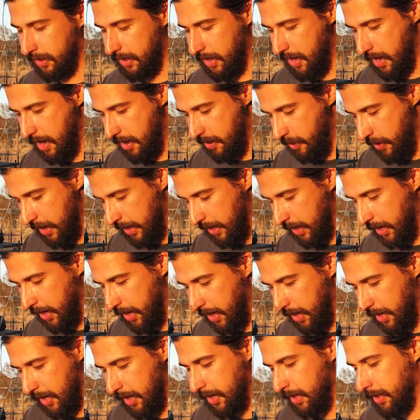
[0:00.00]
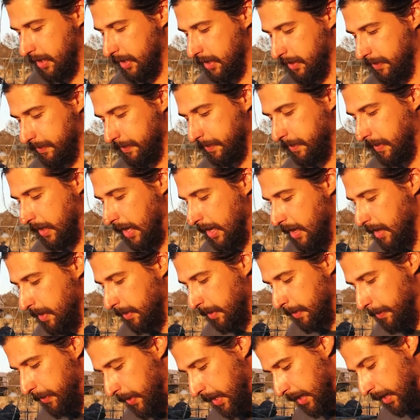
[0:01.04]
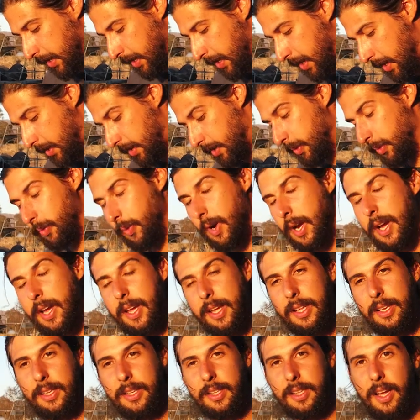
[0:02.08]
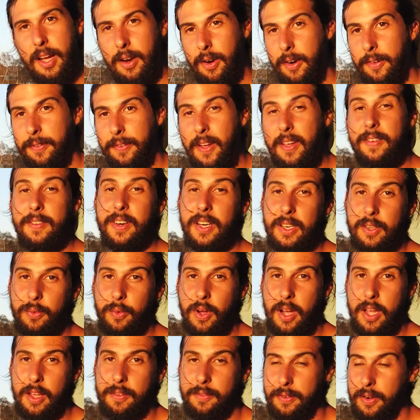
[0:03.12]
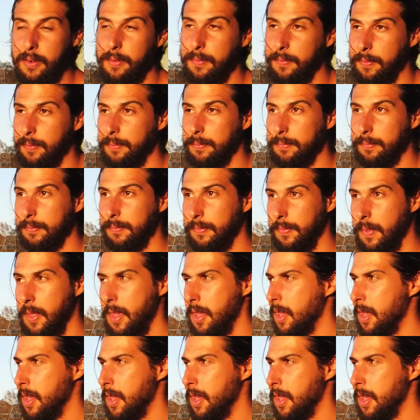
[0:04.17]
now we can bring our wine, our favorite wine from